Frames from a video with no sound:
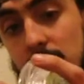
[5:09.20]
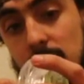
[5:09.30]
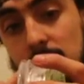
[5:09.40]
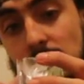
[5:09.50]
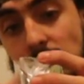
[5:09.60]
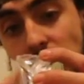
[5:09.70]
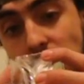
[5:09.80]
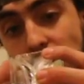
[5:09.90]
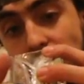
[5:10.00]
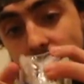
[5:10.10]

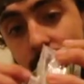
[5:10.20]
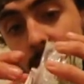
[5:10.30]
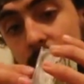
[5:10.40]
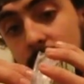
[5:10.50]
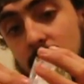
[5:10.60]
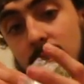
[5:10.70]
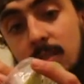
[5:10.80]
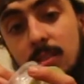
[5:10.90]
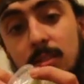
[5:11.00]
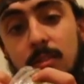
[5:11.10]

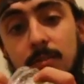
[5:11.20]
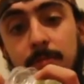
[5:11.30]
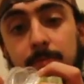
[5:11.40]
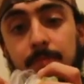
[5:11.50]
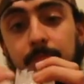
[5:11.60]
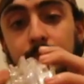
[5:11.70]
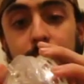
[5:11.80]
Nothing is said.